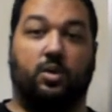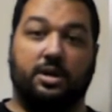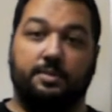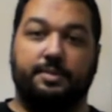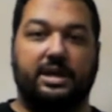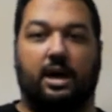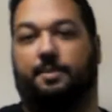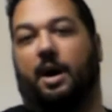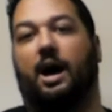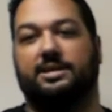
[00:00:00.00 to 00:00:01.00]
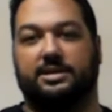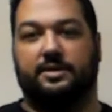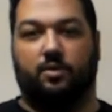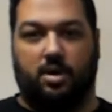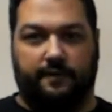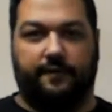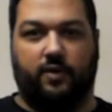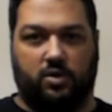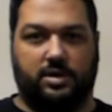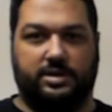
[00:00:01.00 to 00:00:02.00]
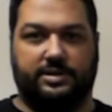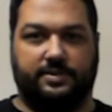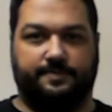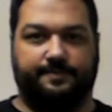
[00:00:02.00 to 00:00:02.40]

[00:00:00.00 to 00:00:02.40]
will be a positive one for us.